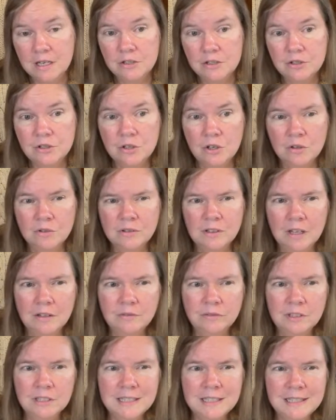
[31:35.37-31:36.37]
So
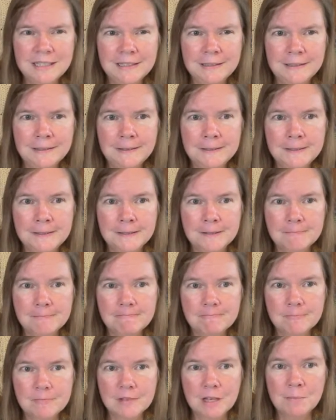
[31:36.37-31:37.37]
Loveland is
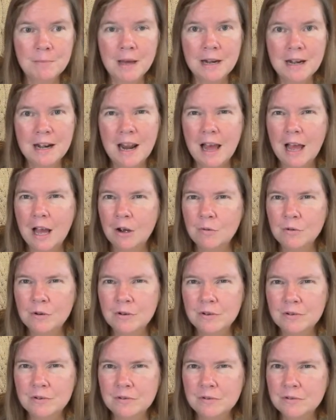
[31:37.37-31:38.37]
about an
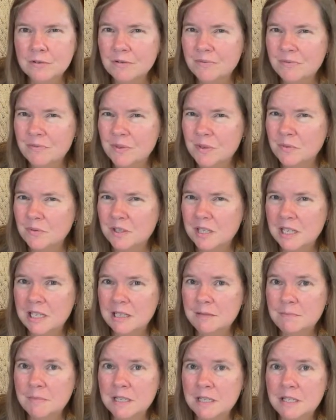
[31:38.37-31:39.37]
hour,
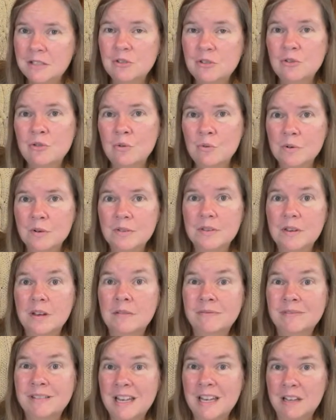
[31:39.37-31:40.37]
15 minutes north
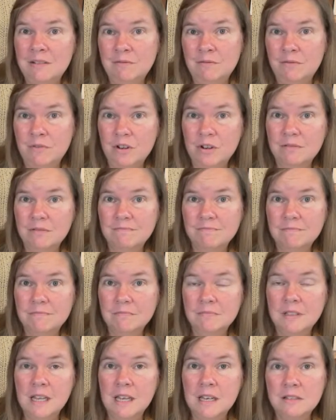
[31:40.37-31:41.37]
of Denver.
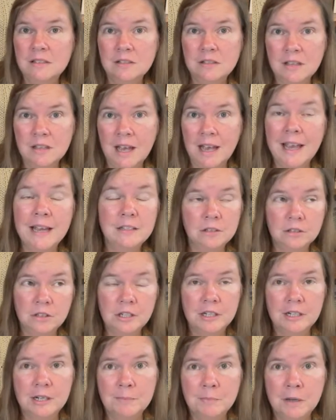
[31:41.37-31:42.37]
In case I had to
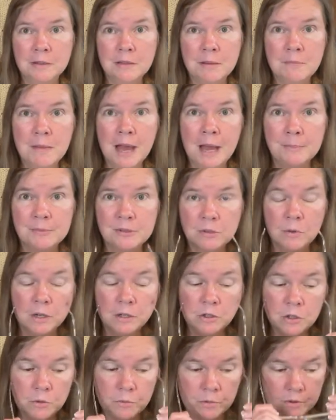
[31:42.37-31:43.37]
look it up on the map, so I
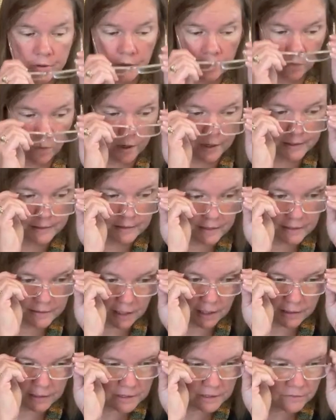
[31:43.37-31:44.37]
knew where it was because
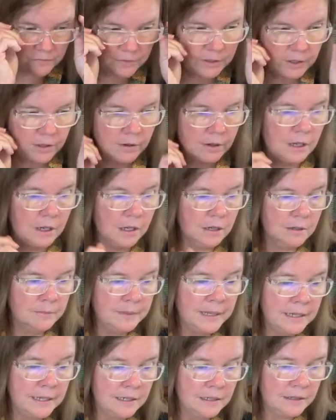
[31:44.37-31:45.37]
I need to figure out how I'm
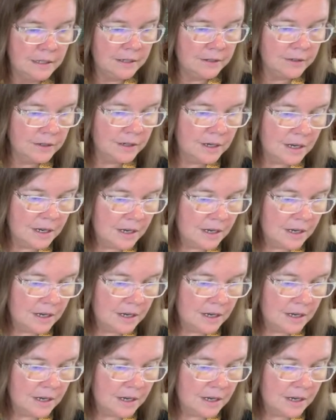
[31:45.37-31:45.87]
getting there.